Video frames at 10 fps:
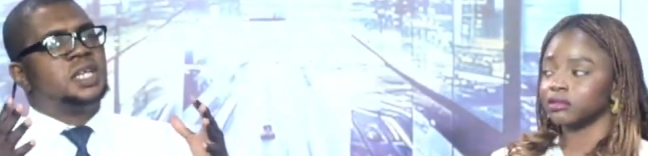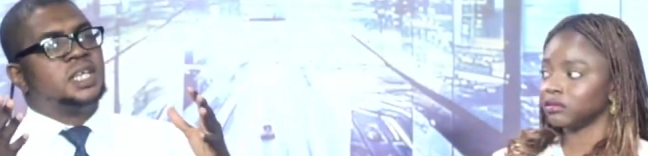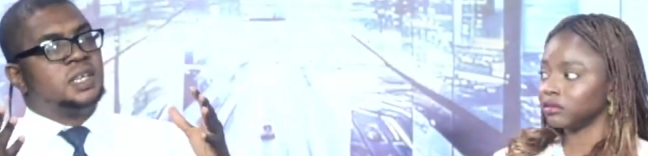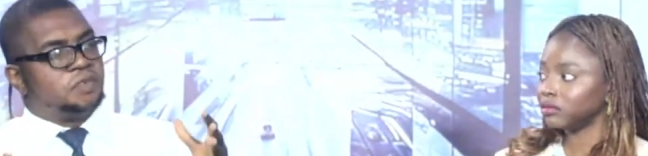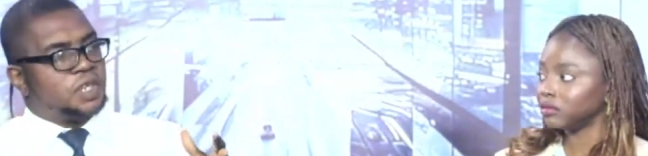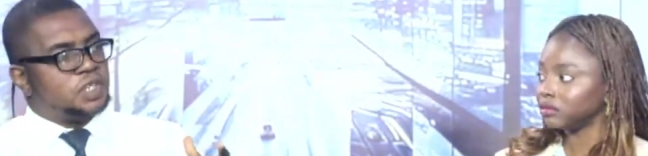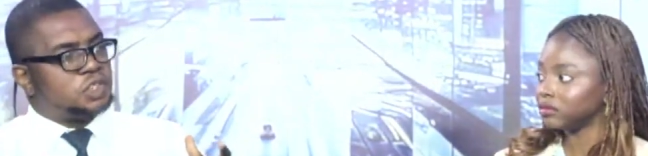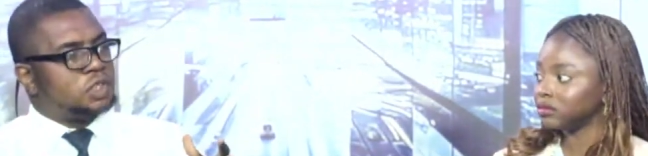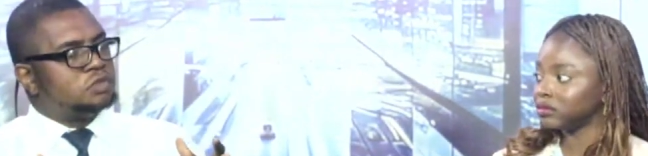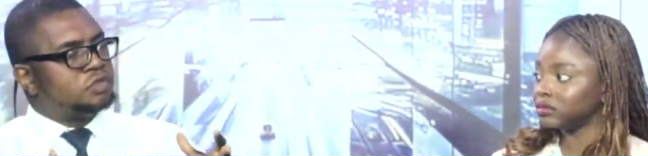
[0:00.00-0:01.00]

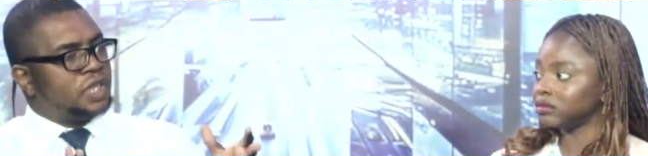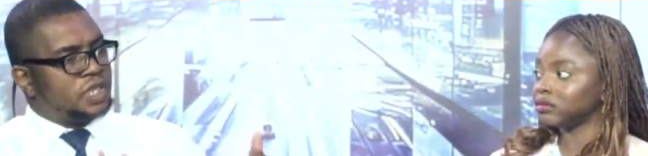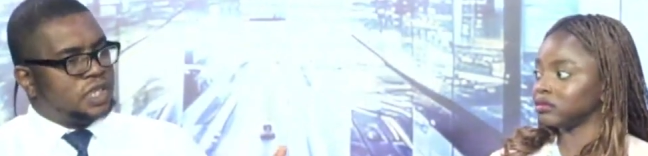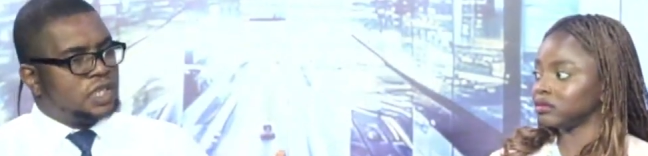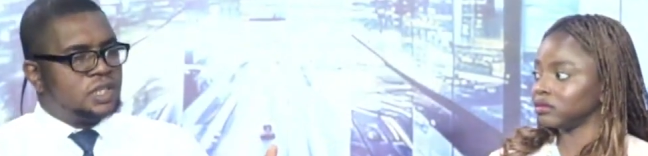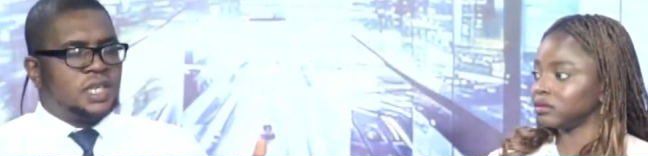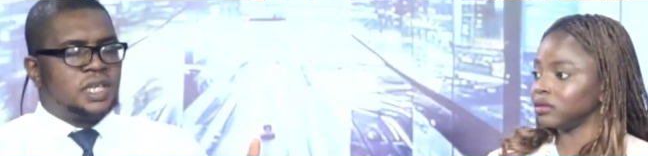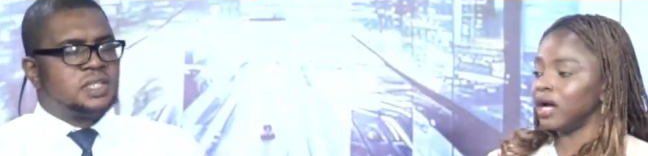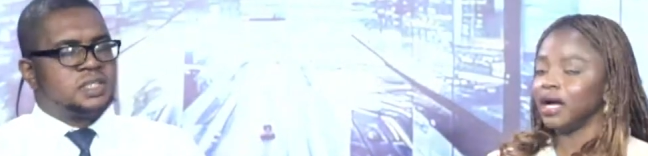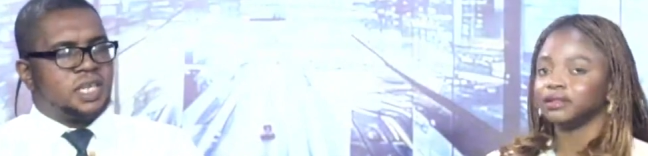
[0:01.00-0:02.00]
Speaker 1: inflation reigning
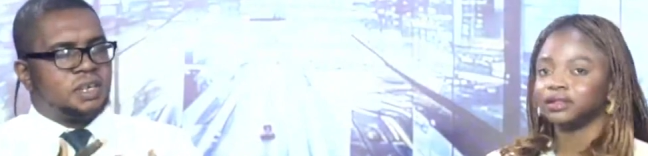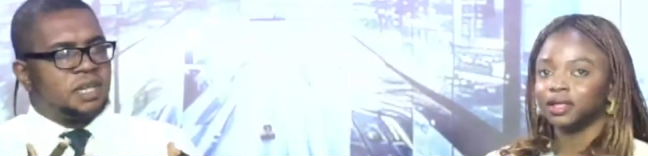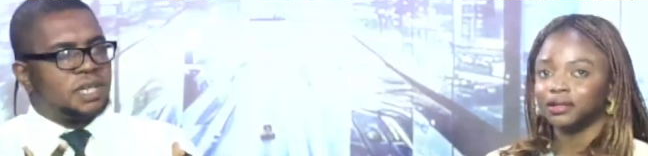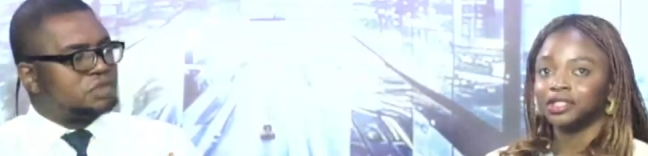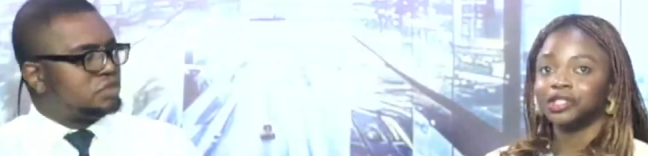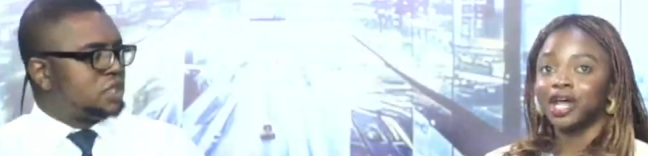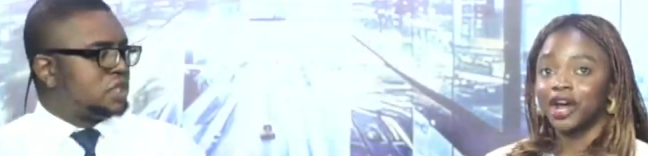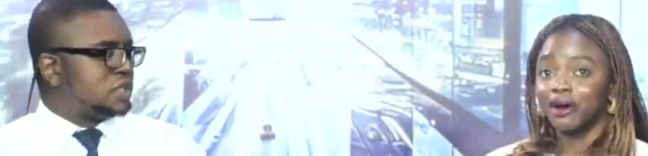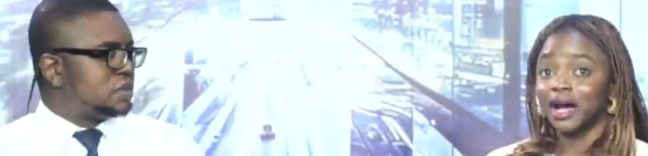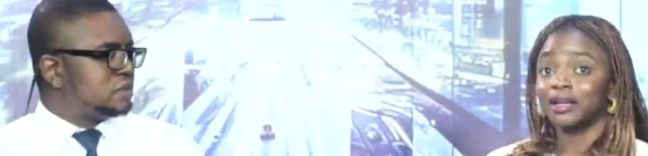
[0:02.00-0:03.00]
and, and
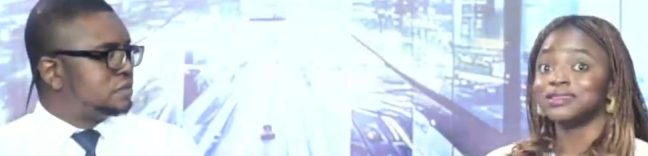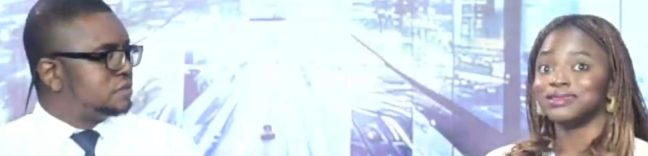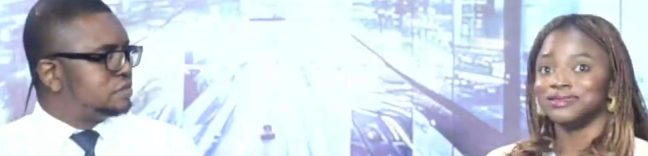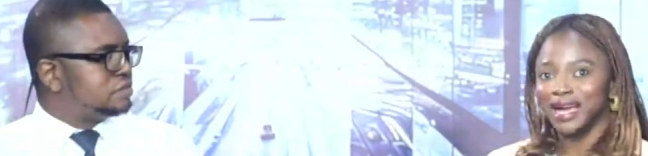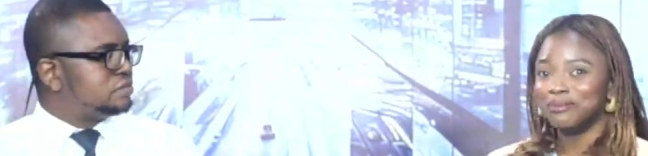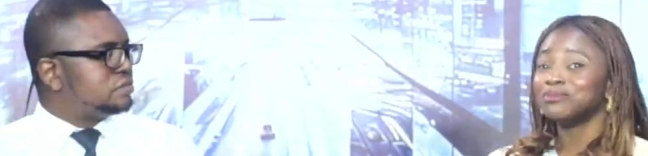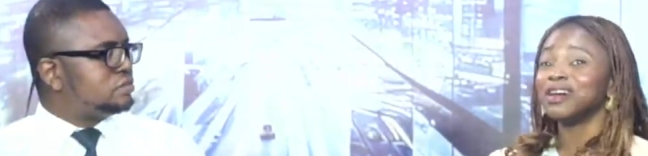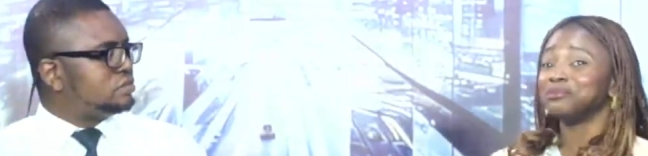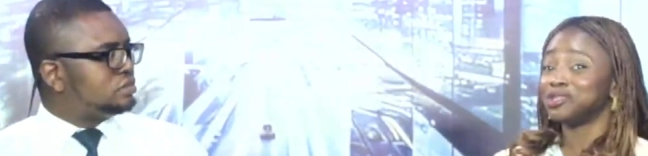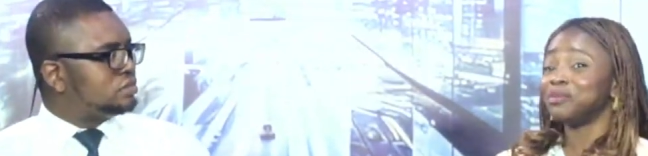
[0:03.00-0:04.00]
naira
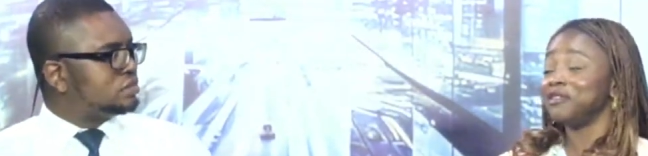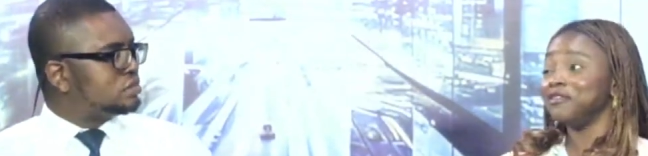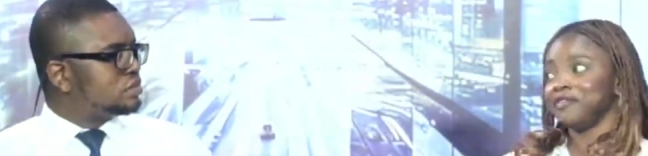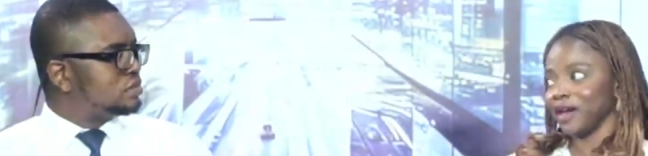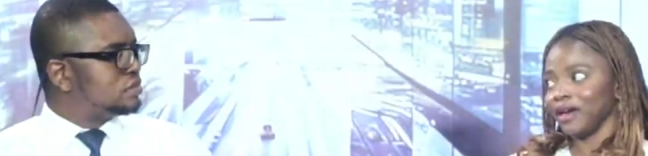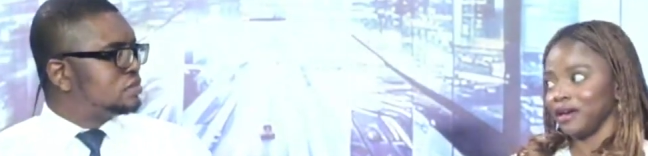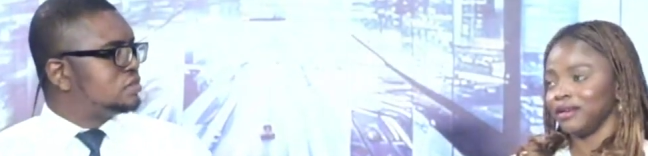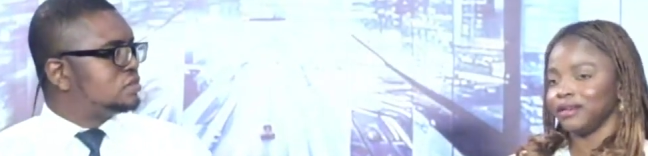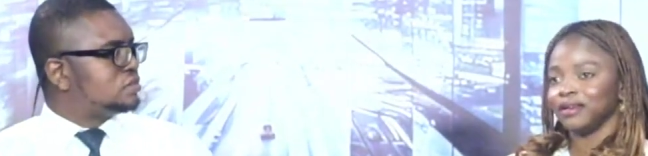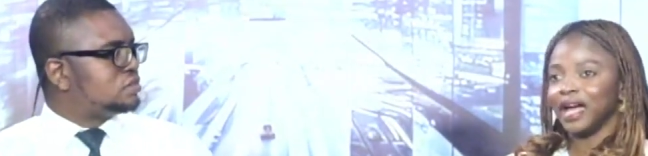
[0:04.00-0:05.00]
Speaker 2: to be fair,
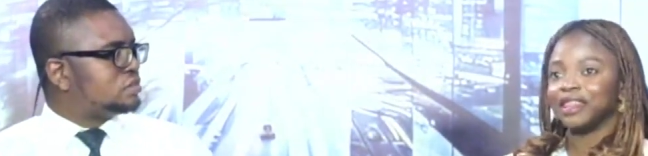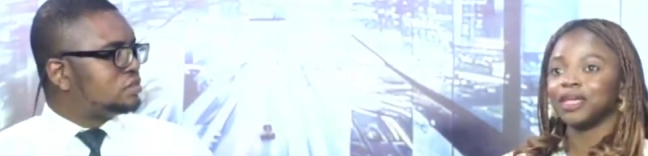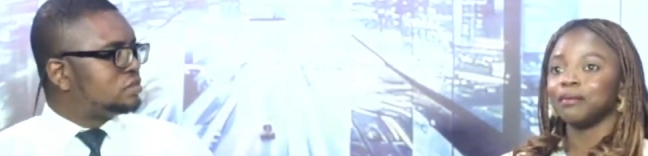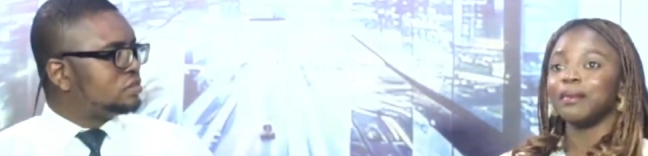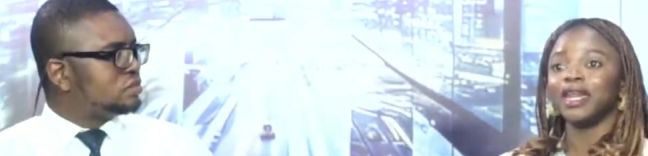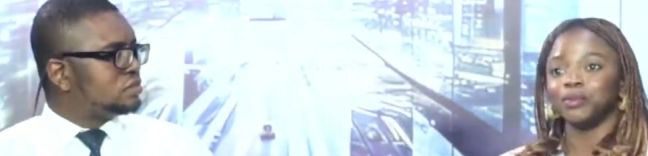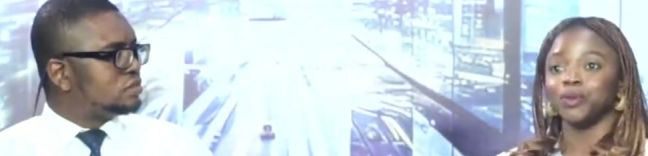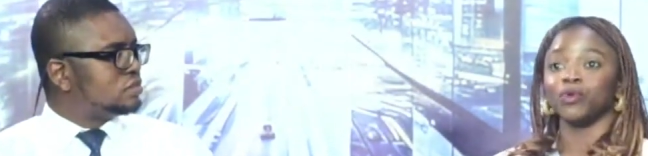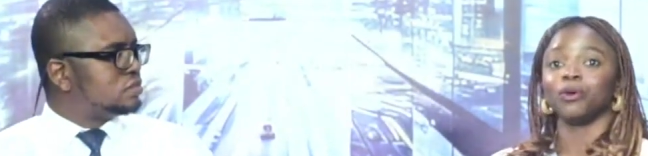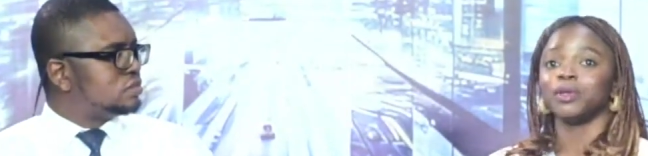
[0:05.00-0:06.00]
Mm. I think many
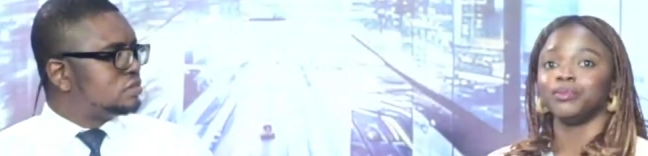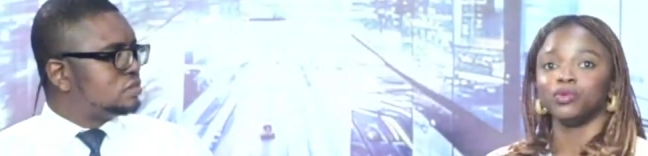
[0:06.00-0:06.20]
people, what people